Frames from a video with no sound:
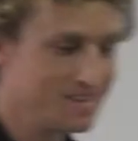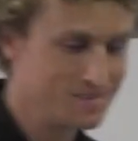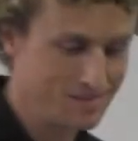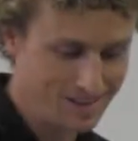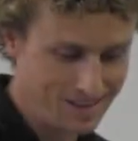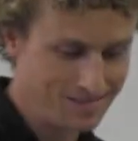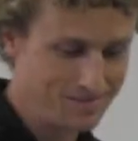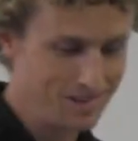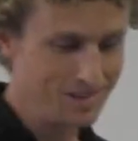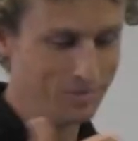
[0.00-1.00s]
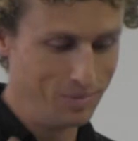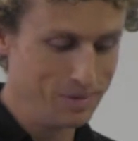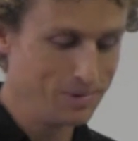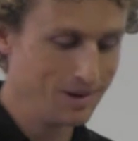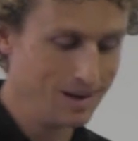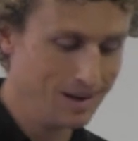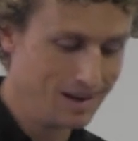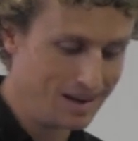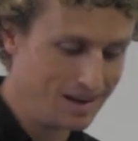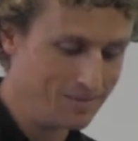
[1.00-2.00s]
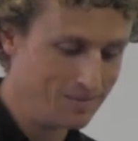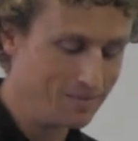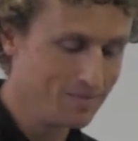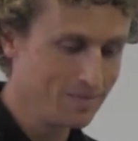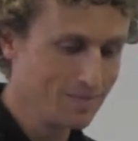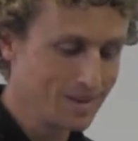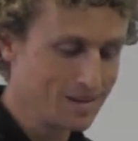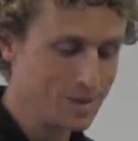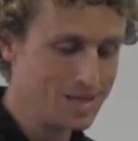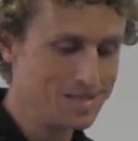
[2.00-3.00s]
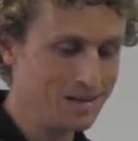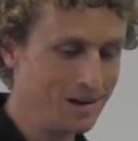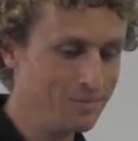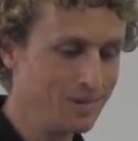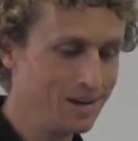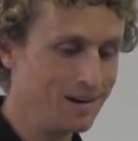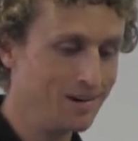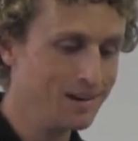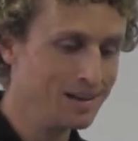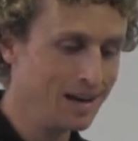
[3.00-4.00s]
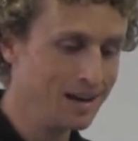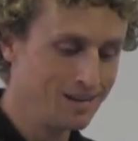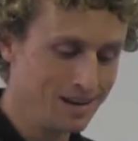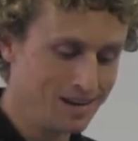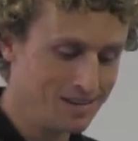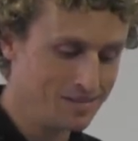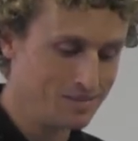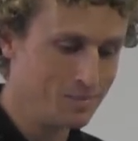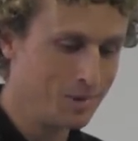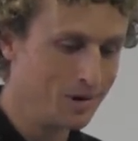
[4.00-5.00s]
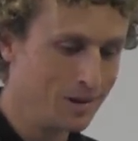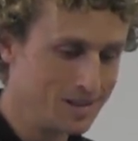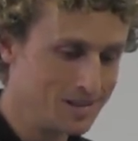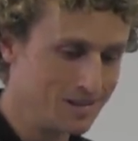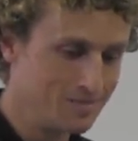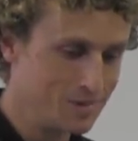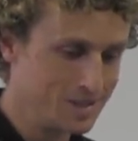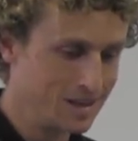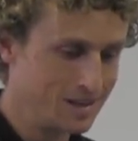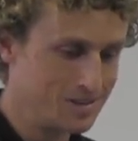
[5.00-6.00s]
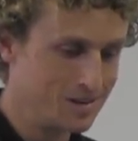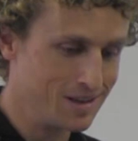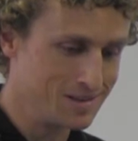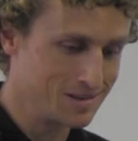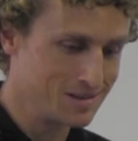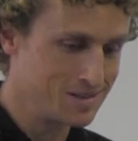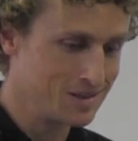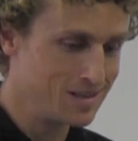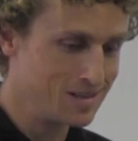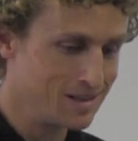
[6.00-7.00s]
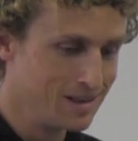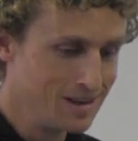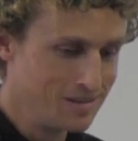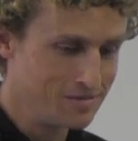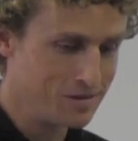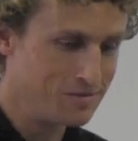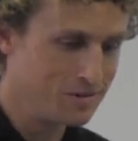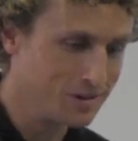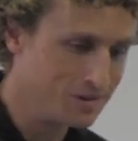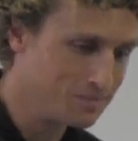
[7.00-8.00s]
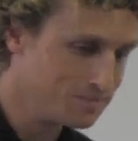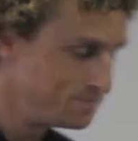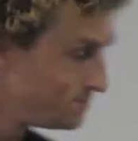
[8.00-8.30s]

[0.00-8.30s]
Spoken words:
it's for people in peacetime in their own land, even more they should protect the trees because the trees are food for them.